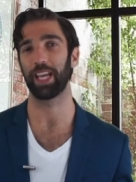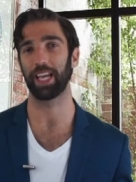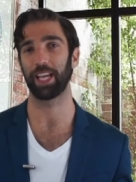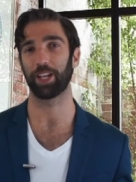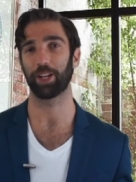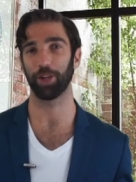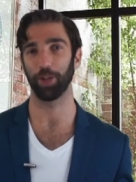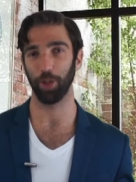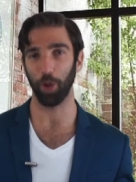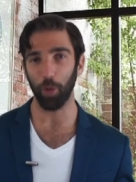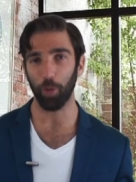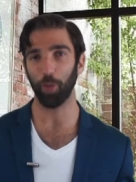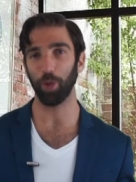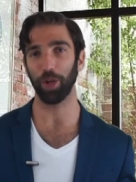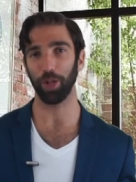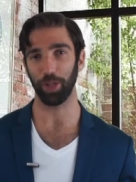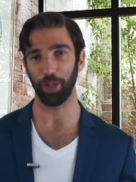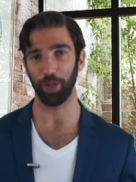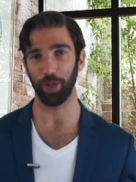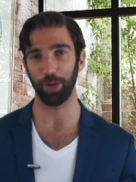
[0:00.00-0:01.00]
in
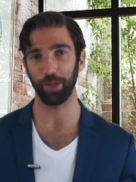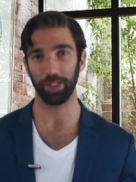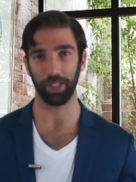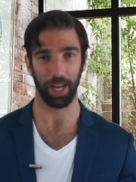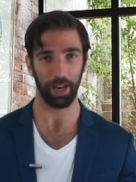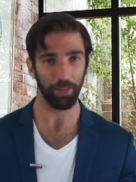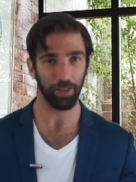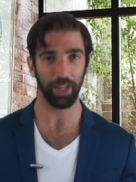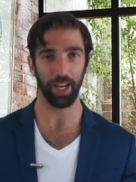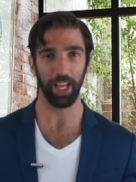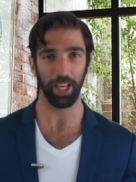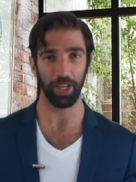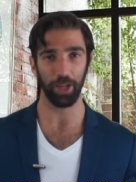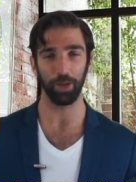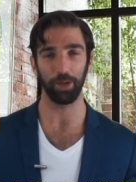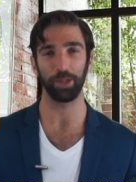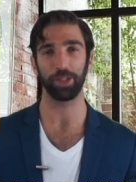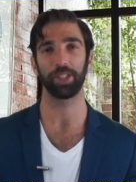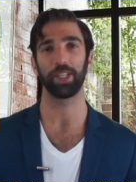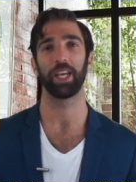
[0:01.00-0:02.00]
colloquial use and everyday
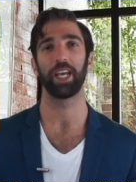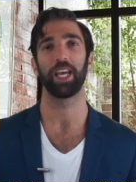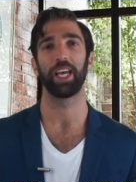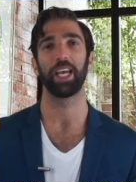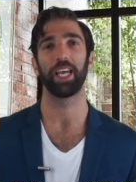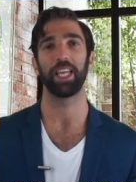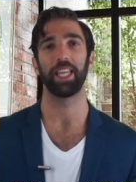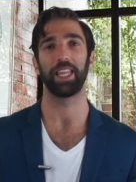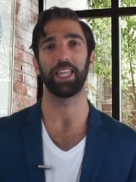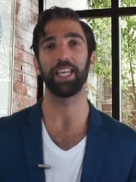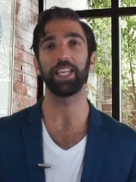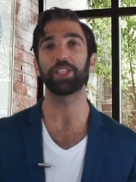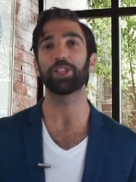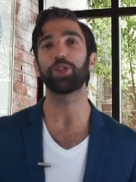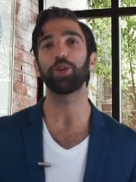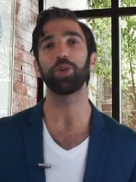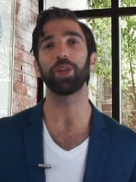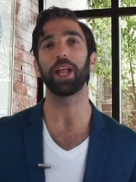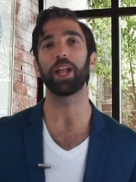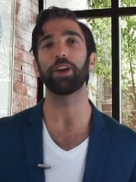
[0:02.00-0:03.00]
use, these
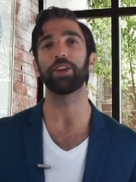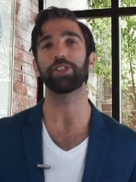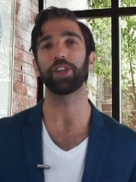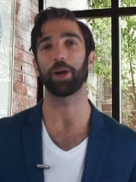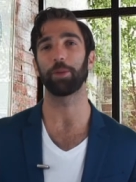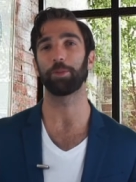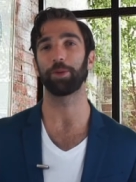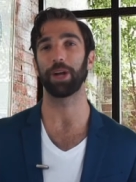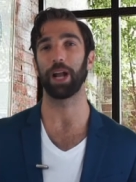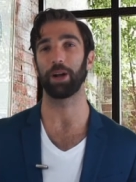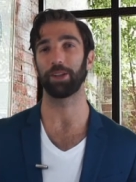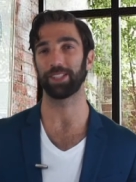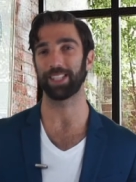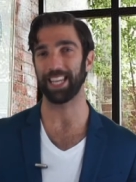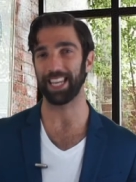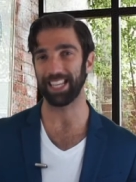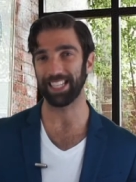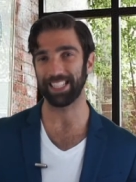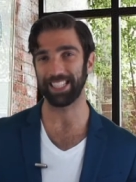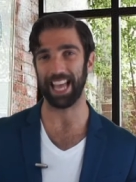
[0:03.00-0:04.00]
two letters are pronounced
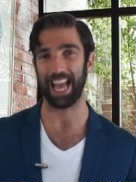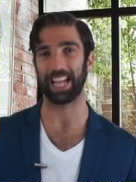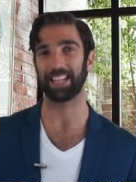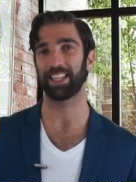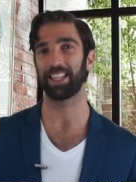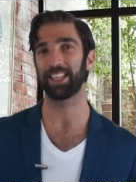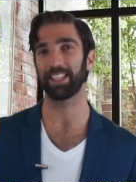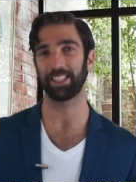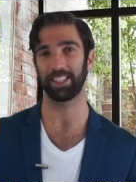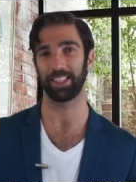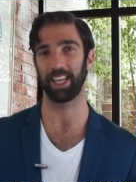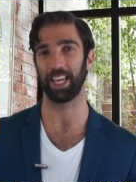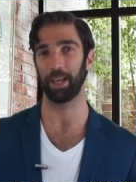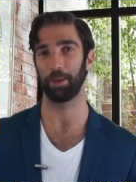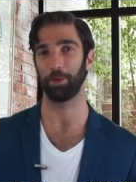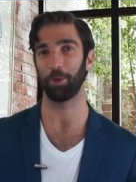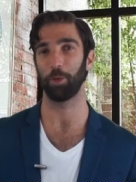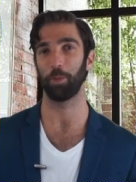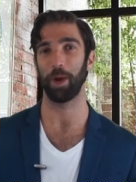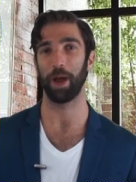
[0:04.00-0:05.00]
exactly the
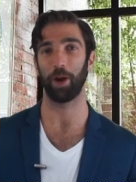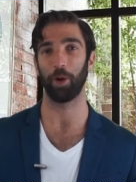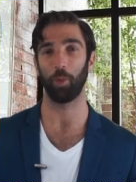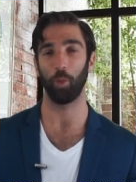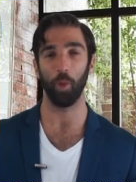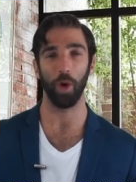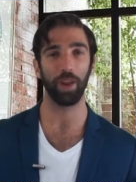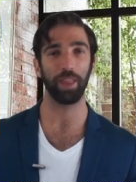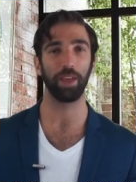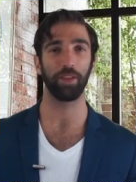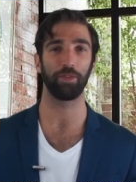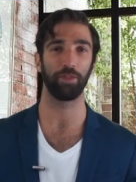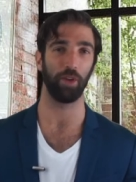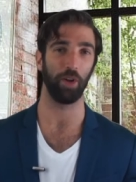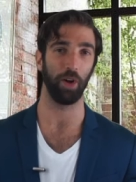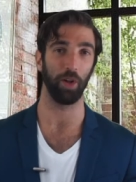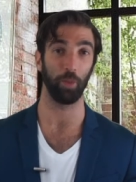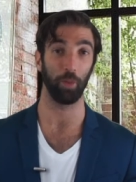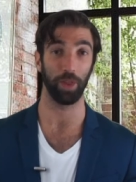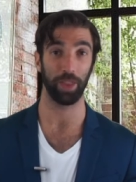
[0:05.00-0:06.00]
same no matter where they
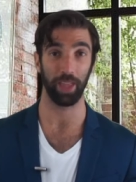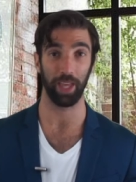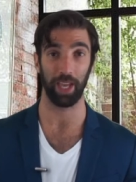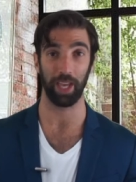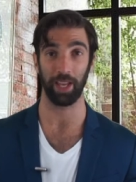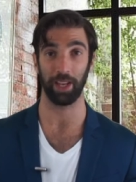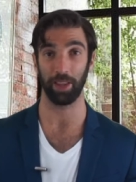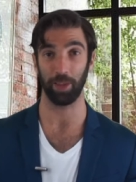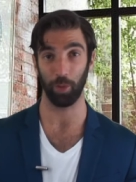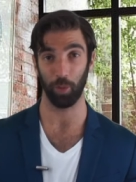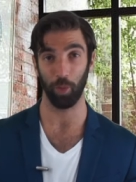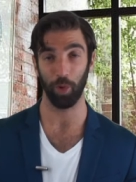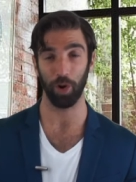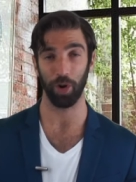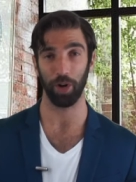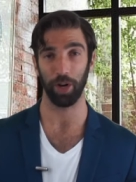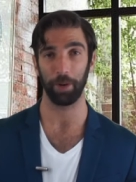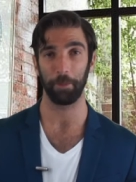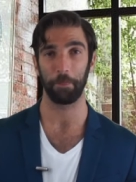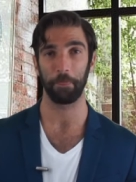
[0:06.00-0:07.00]
fall within the
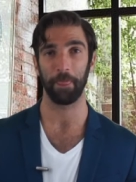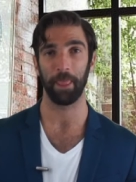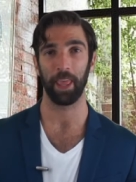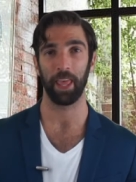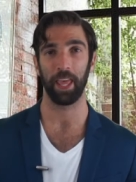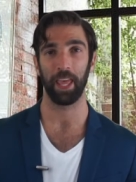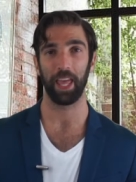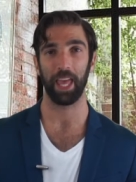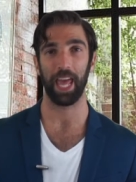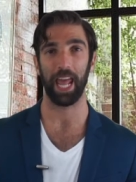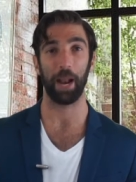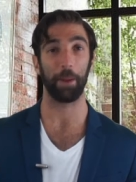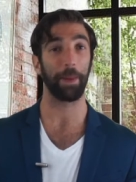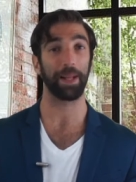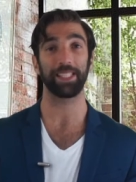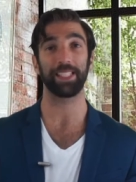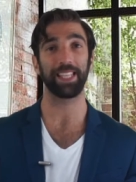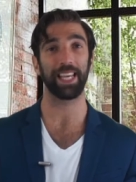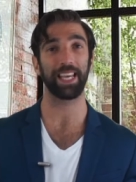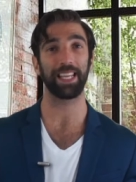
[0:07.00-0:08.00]
word. And I'm
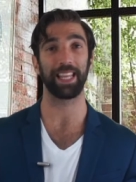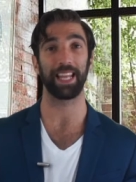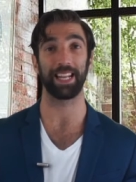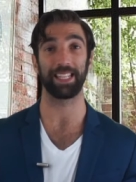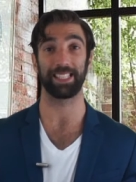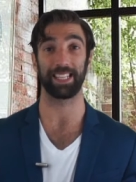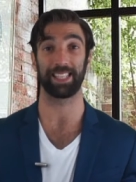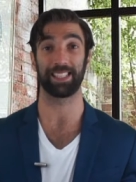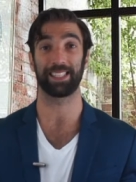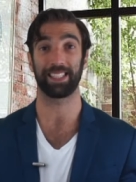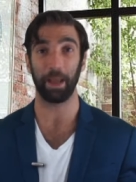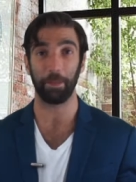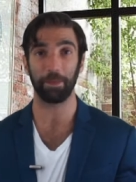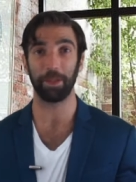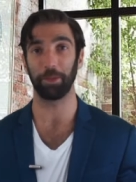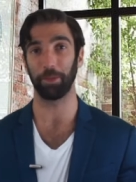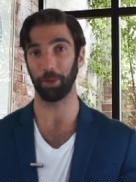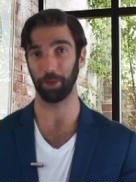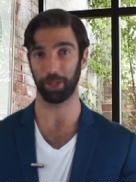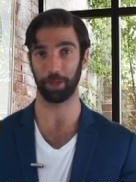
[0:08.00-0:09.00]
not saying that it's
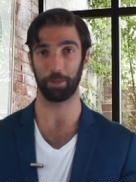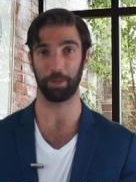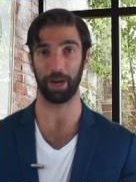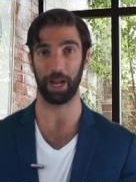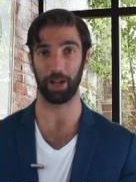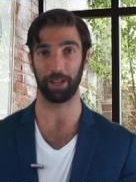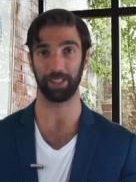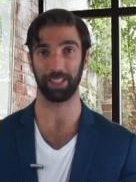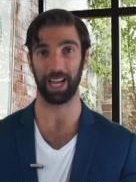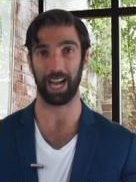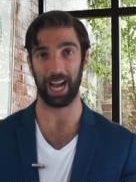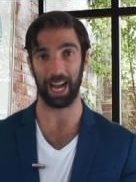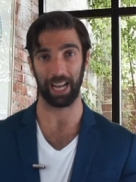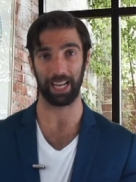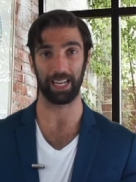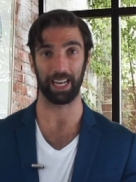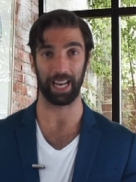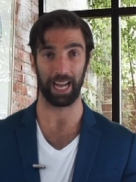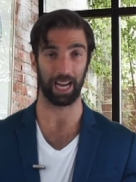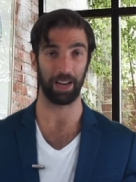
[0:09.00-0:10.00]
acceptable to pronounce ayin
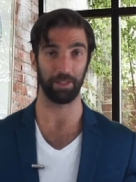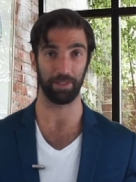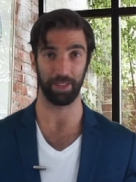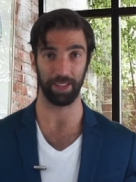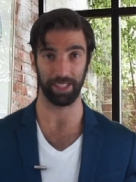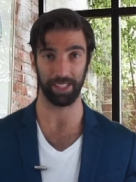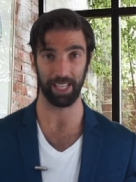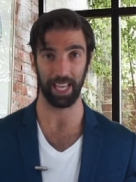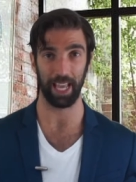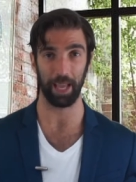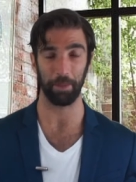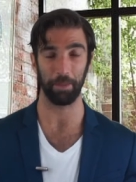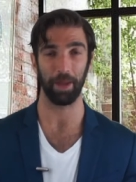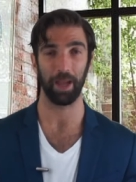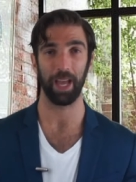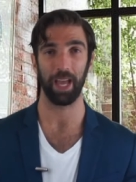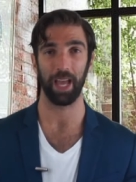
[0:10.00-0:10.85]
and aleph the same.